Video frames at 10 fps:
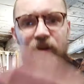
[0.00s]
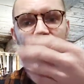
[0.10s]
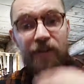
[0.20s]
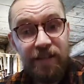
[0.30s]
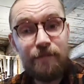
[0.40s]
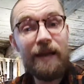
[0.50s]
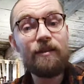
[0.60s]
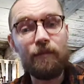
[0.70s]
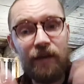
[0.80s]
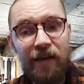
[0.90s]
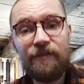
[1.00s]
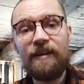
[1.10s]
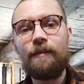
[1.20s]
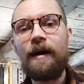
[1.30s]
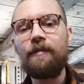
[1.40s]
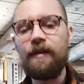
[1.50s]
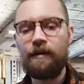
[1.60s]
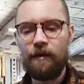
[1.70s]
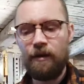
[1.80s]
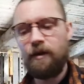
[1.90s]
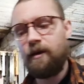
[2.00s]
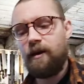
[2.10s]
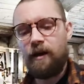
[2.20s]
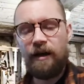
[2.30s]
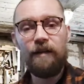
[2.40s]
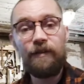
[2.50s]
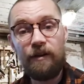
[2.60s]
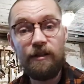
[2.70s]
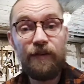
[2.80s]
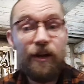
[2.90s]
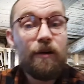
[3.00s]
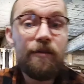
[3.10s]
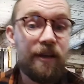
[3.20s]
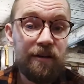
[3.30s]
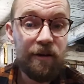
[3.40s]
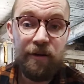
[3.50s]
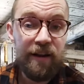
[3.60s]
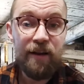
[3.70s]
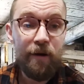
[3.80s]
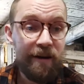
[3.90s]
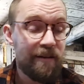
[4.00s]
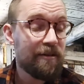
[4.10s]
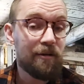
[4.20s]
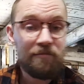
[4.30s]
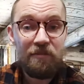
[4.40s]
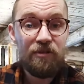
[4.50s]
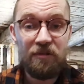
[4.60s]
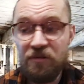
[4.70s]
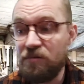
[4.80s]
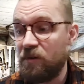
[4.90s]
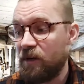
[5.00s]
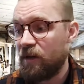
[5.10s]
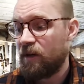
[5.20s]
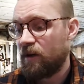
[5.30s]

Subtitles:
but you need to make them. You have to get them out there, and because if you don't, then you don't get anywhere, you know, at all.